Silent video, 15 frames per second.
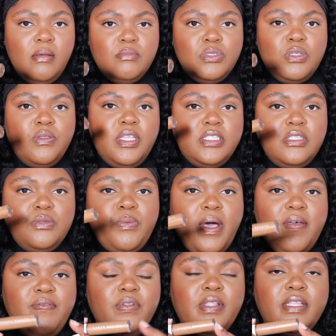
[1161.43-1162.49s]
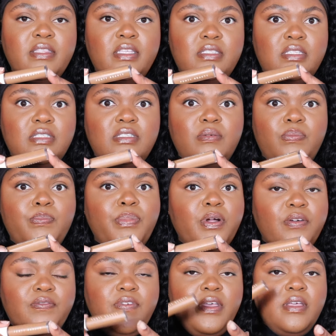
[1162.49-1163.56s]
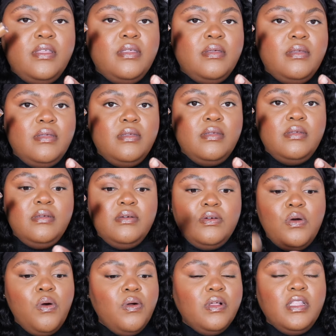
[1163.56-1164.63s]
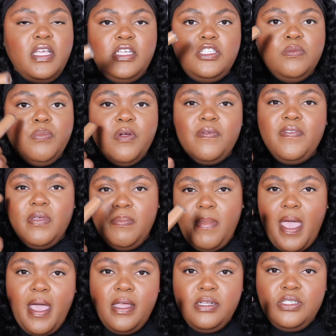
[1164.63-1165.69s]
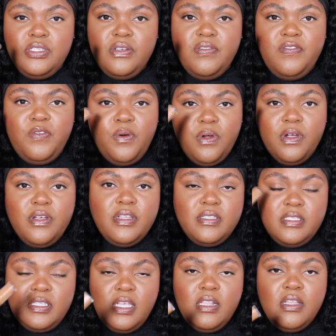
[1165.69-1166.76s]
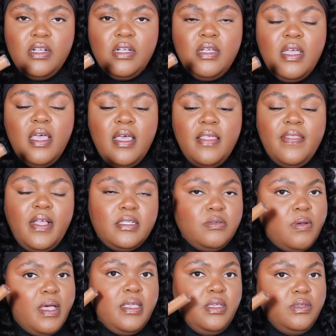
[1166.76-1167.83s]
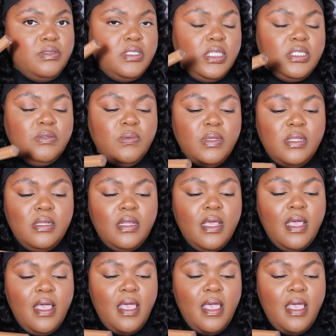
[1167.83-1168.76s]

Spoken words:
So this is why I feel like this is a perfect correlation, perfect match for concealer. That's why I use this one.